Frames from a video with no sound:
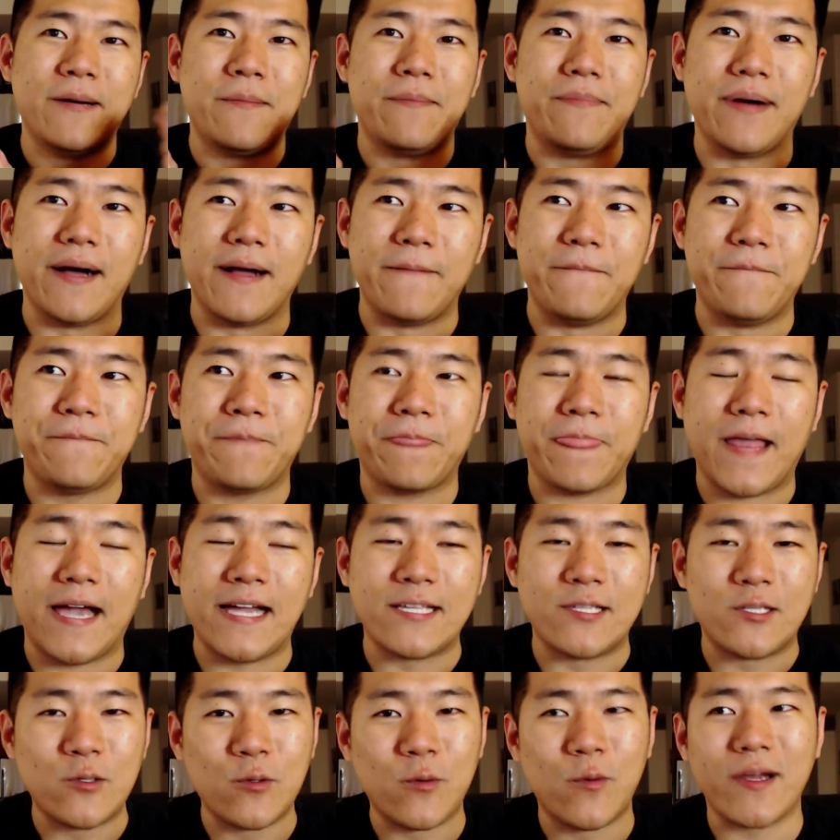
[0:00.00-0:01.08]
but I
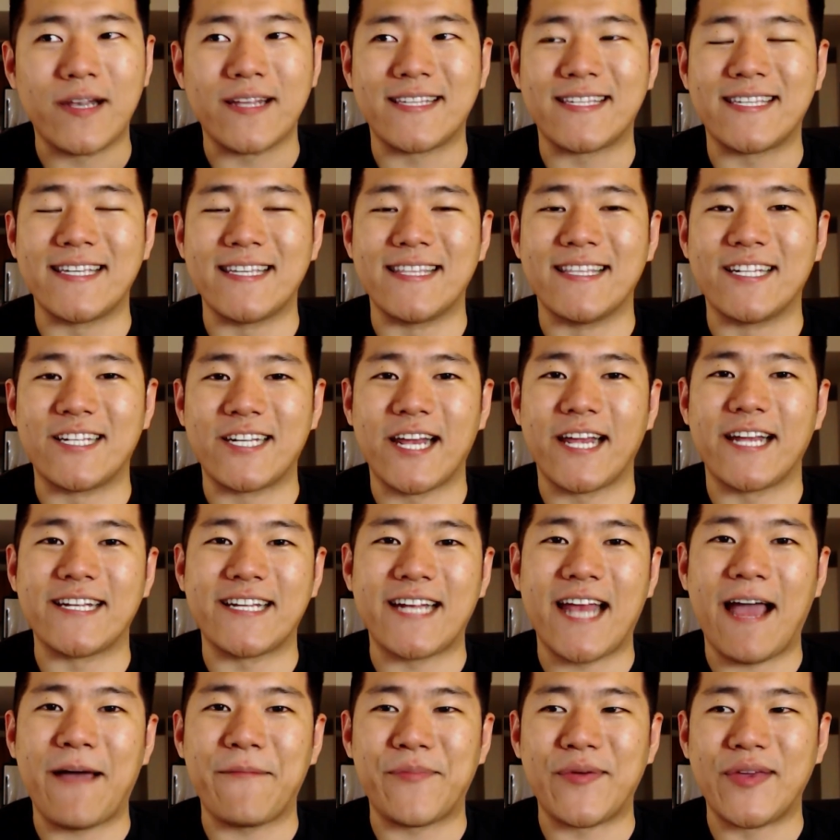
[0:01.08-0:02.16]
do want to see the change
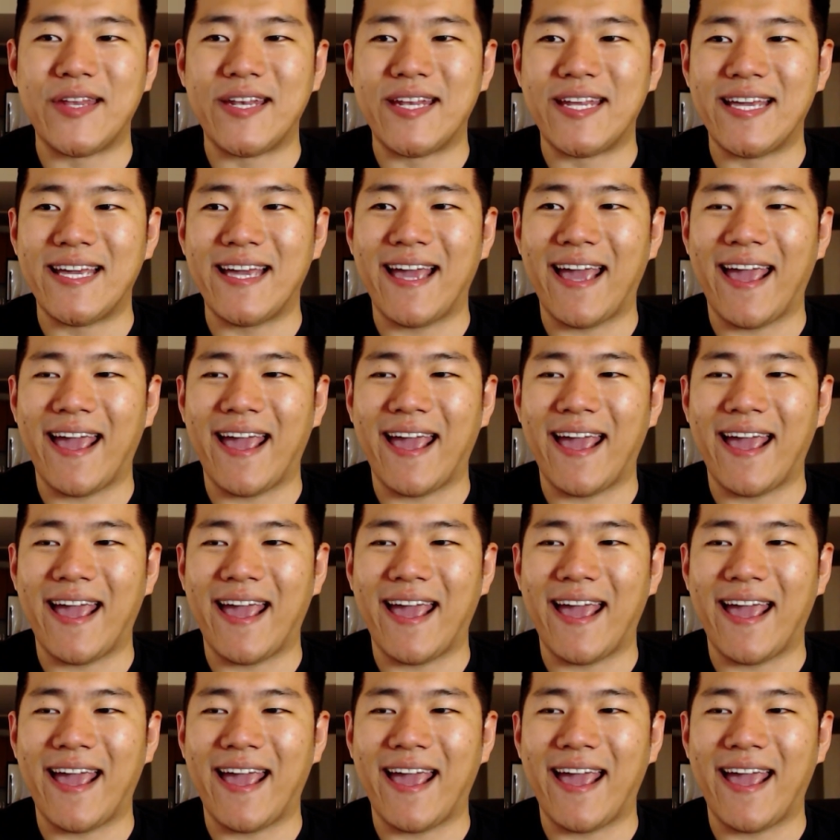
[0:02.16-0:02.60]
happen,